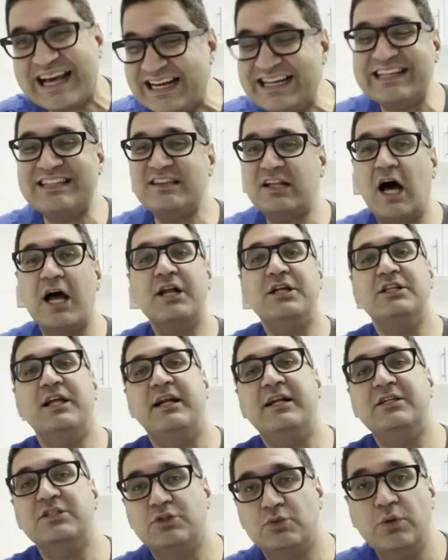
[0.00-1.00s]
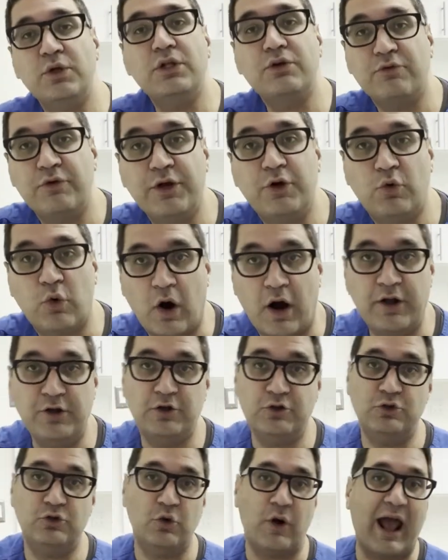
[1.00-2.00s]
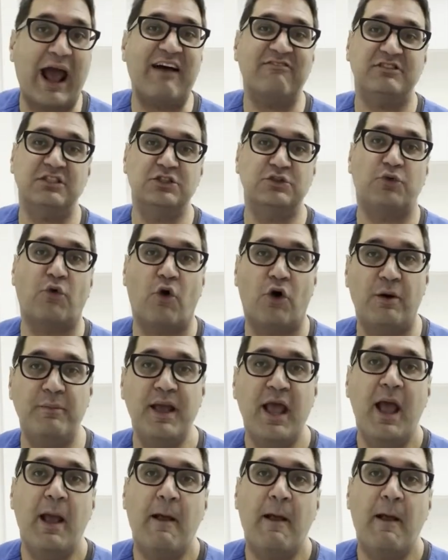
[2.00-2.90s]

And a lot of dentists will require you to have this form